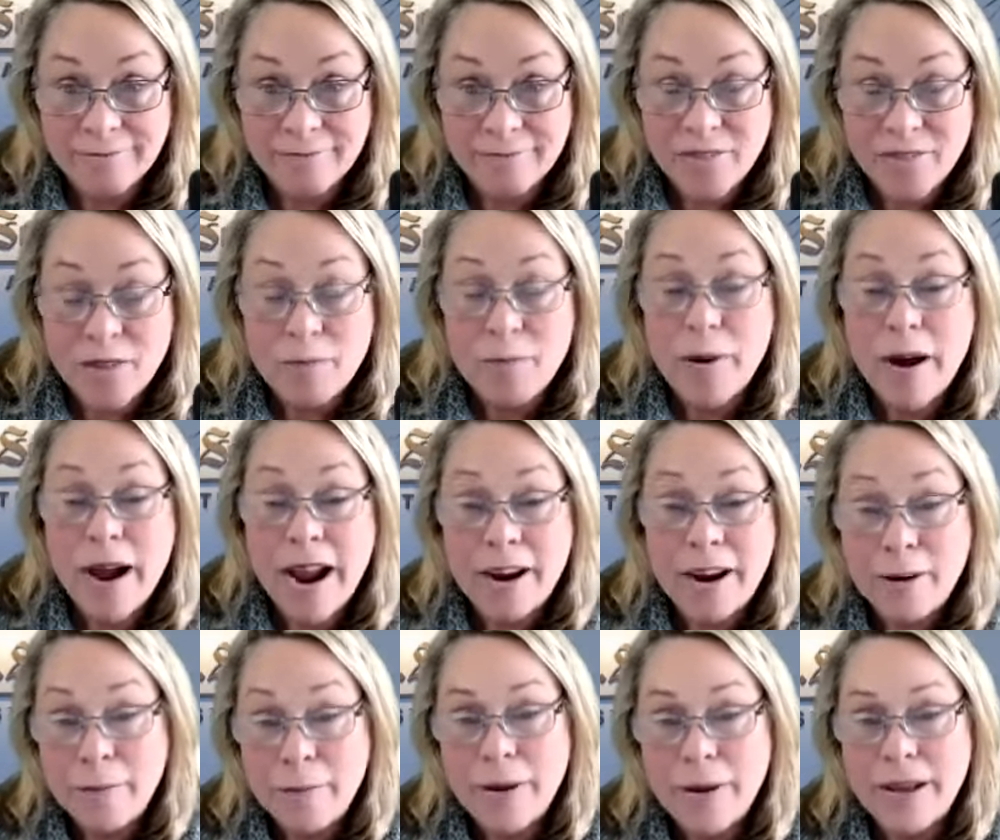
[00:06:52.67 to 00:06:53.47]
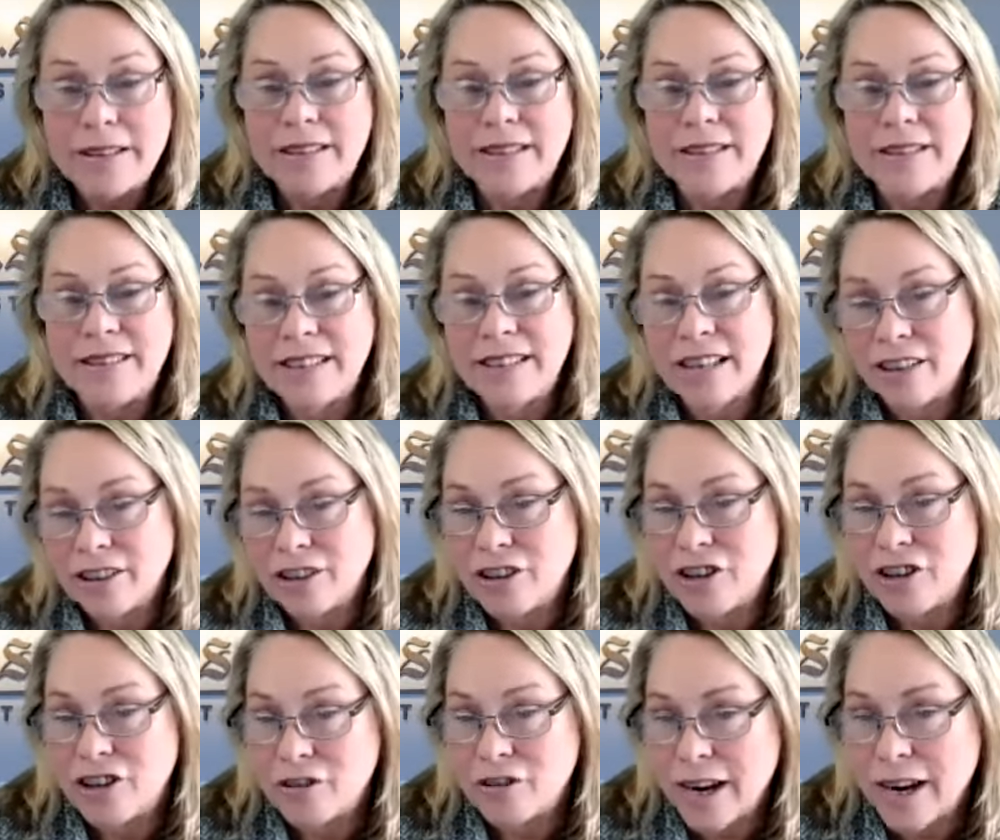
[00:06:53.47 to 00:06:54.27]
The buyer pays the seller
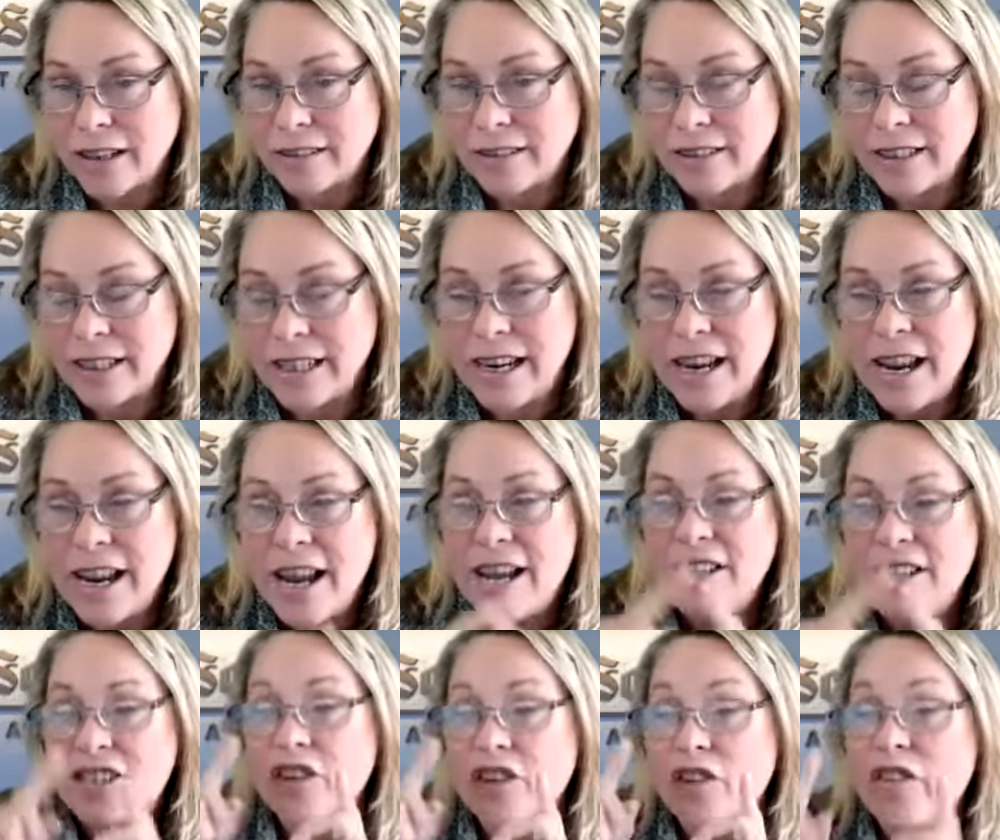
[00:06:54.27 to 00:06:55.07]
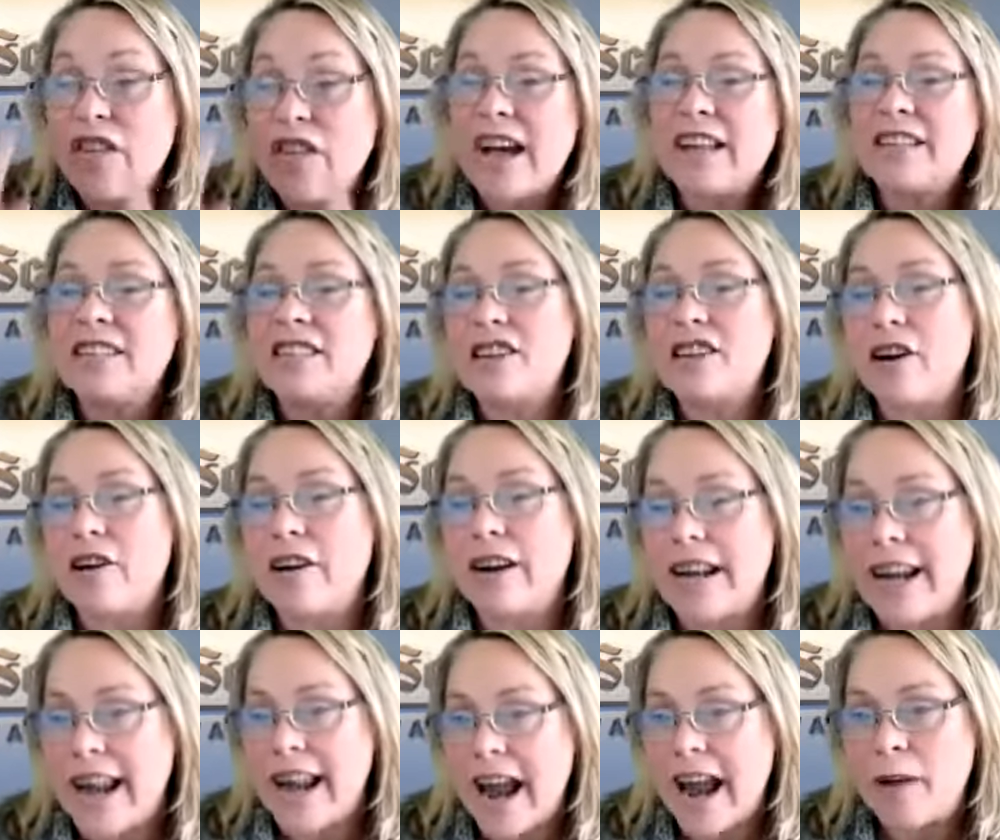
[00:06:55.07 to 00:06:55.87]
directly. So that's
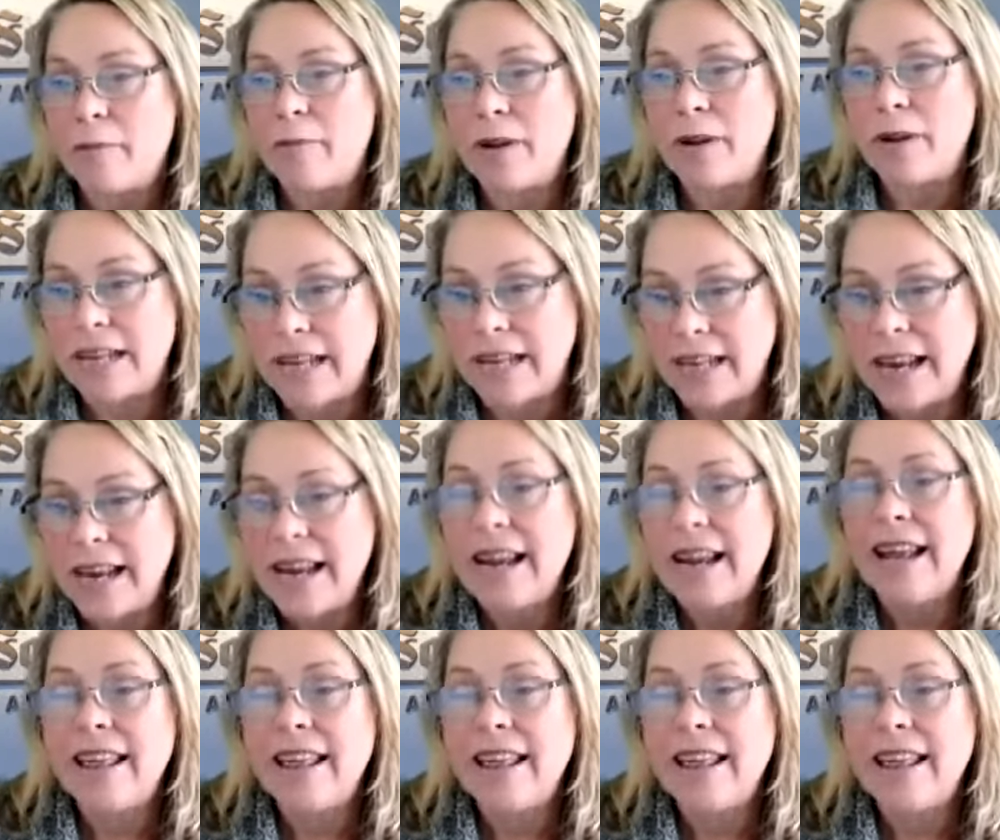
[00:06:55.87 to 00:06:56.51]
already happening.